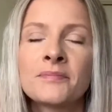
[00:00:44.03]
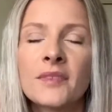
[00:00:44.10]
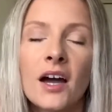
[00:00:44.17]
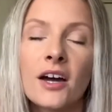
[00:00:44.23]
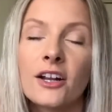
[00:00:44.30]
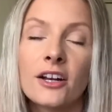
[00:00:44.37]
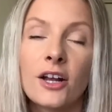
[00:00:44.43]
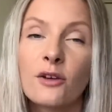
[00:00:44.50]
I
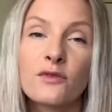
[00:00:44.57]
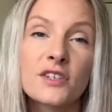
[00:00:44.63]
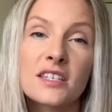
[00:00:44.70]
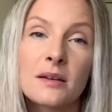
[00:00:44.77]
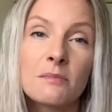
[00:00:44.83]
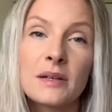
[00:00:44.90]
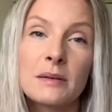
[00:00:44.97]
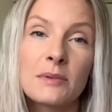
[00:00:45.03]
don't know, for
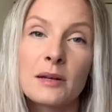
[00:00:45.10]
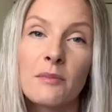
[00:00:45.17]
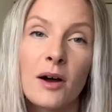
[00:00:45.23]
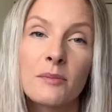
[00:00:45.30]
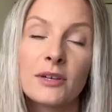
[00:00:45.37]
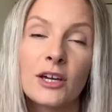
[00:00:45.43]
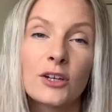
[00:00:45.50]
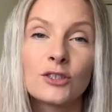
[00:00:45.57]
some people it might
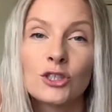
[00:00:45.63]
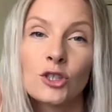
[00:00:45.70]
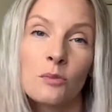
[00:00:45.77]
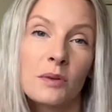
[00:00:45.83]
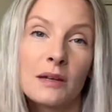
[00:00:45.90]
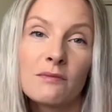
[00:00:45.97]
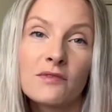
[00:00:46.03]
be going shopping,